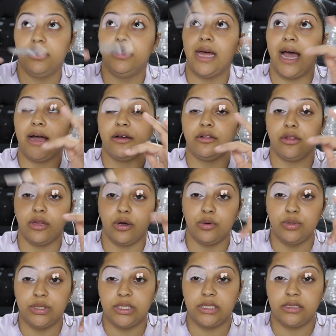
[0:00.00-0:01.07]
that
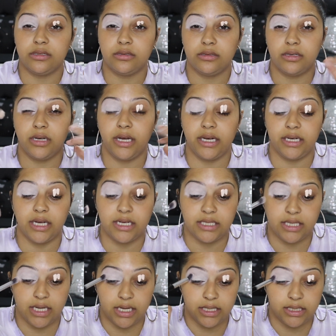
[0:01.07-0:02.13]
close, it
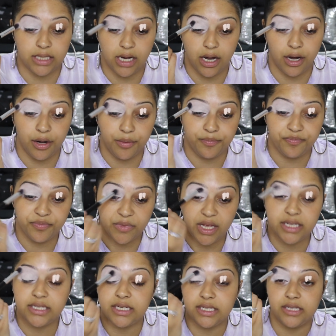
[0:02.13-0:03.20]
doesn't
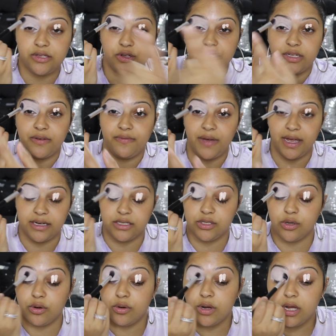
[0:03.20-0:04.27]
it's because there's a vent,
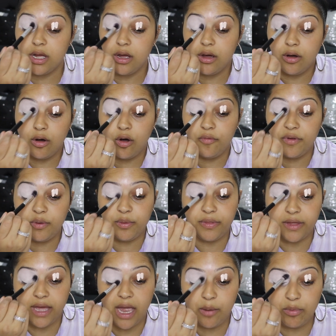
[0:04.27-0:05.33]
so hopefully with
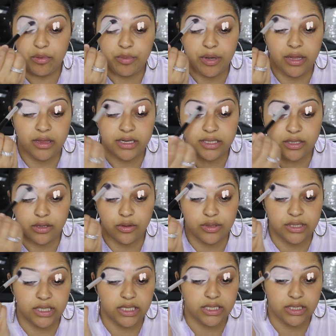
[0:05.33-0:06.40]
the camera being this
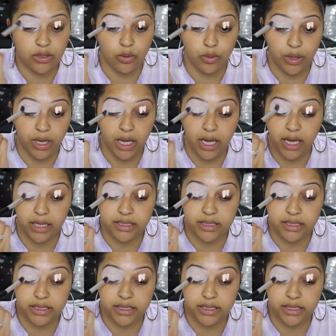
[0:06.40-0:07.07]
close it's okay.